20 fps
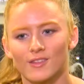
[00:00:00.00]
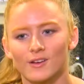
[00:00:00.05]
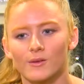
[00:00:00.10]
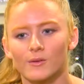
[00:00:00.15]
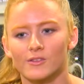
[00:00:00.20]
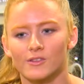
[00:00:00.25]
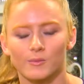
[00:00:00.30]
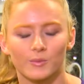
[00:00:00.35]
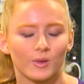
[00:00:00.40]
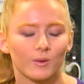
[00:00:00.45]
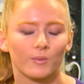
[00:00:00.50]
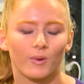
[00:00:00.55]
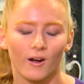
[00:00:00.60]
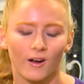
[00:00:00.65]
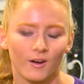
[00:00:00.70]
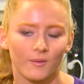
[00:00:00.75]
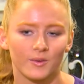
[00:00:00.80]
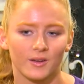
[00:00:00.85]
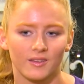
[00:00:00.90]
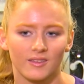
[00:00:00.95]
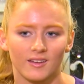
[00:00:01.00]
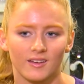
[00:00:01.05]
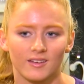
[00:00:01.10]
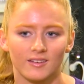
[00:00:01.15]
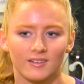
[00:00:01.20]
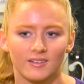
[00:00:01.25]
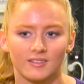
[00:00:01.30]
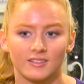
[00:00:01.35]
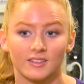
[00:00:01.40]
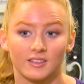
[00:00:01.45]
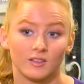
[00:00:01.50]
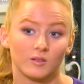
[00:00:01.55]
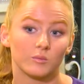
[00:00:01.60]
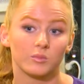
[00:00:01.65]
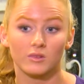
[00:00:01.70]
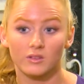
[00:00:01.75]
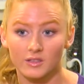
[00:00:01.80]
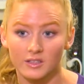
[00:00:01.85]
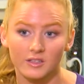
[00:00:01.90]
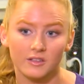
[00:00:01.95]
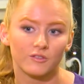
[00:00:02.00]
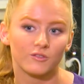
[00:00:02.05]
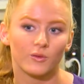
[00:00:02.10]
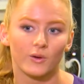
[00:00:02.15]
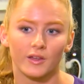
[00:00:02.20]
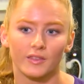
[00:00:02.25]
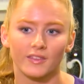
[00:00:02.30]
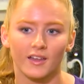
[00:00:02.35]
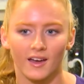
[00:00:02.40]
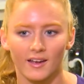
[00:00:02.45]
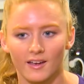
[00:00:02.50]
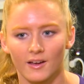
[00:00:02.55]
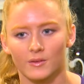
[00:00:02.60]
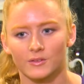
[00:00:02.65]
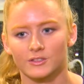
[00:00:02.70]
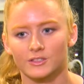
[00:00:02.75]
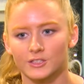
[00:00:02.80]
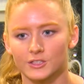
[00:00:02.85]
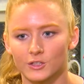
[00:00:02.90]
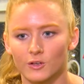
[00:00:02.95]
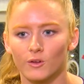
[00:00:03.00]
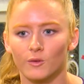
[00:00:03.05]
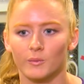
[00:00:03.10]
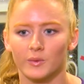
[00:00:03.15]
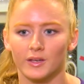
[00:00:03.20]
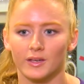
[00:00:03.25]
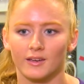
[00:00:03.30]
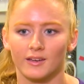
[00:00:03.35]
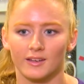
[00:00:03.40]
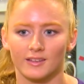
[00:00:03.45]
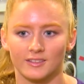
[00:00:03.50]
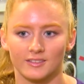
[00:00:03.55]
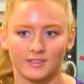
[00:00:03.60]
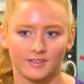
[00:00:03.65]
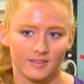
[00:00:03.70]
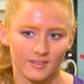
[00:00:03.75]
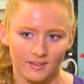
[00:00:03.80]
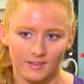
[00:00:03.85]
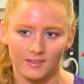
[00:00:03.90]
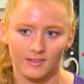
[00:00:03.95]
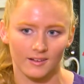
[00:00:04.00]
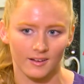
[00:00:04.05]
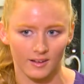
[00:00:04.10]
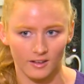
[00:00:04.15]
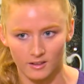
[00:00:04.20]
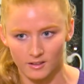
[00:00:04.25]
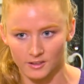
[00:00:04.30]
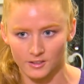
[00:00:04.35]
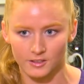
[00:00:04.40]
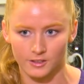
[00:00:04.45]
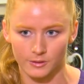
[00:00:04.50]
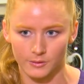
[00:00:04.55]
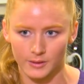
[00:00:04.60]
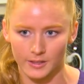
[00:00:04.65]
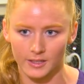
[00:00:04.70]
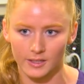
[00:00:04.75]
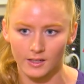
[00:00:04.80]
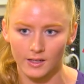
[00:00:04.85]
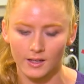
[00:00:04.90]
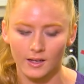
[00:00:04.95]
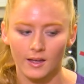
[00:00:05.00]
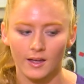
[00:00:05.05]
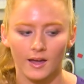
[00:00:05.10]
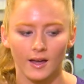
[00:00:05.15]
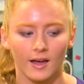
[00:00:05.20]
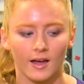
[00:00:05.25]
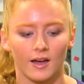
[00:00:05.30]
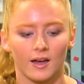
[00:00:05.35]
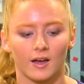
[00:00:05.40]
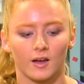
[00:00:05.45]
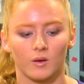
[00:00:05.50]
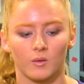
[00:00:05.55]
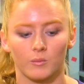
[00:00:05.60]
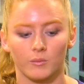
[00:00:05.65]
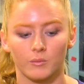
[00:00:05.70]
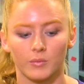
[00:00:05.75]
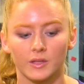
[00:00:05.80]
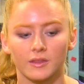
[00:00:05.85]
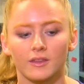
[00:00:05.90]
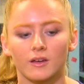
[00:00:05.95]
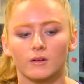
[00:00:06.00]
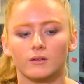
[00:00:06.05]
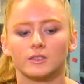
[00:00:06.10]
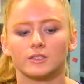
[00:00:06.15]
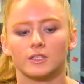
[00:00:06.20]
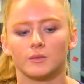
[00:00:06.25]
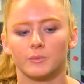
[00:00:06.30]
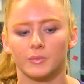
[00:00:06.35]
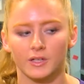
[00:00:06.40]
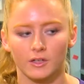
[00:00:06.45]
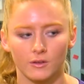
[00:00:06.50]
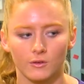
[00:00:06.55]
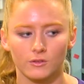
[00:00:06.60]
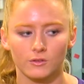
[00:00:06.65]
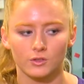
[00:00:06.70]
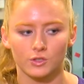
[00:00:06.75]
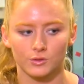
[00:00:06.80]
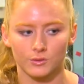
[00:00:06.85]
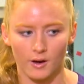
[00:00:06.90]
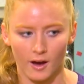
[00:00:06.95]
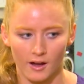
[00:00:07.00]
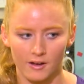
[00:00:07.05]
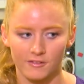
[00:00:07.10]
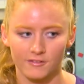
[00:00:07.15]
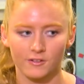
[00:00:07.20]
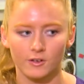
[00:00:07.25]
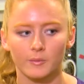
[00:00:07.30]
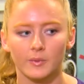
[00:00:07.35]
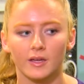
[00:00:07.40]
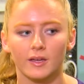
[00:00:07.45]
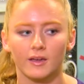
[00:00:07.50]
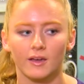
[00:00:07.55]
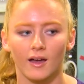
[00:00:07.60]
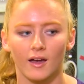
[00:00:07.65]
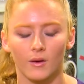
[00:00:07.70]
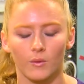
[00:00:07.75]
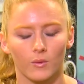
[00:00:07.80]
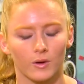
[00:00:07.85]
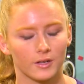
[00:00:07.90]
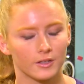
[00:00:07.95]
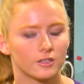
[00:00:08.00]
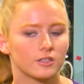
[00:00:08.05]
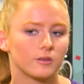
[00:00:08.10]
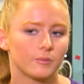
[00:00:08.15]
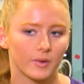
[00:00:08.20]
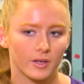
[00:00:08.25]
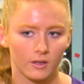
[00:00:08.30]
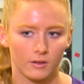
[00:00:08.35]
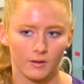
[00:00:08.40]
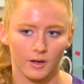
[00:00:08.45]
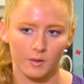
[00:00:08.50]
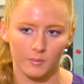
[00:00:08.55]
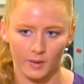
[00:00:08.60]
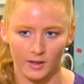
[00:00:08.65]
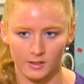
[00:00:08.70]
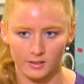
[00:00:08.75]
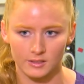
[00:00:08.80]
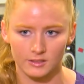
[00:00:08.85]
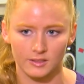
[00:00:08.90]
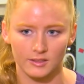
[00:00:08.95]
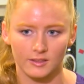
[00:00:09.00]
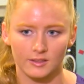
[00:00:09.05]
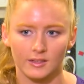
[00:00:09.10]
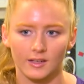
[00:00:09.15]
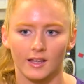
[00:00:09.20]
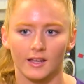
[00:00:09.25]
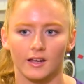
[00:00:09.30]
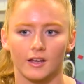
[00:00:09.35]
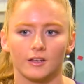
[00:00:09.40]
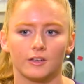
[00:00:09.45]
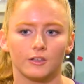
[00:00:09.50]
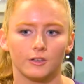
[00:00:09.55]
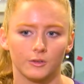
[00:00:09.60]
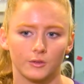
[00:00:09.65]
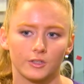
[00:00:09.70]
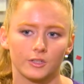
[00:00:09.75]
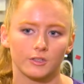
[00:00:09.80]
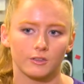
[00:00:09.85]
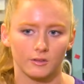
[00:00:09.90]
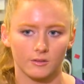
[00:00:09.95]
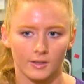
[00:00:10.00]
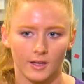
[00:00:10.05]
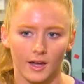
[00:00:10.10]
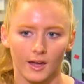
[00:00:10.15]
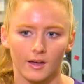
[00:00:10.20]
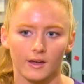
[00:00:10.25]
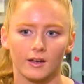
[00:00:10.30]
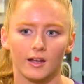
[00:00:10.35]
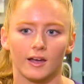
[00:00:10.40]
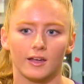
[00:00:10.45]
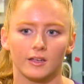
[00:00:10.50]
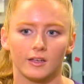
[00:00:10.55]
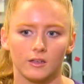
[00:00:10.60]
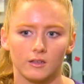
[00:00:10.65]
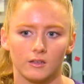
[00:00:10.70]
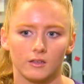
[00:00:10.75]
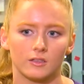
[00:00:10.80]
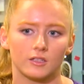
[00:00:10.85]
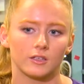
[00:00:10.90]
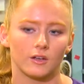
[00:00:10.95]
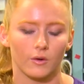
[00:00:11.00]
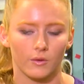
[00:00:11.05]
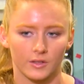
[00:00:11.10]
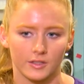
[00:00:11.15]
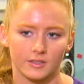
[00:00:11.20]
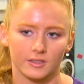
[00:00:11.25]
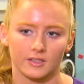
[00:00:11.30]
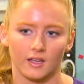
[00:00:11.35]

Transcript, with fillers: There was a big part of me that did believe what that counselor told me and did think that I couldn't do it. Um, but there was a big drive for me. I wanted to make great medicine, and I knew to do that, I needed to go into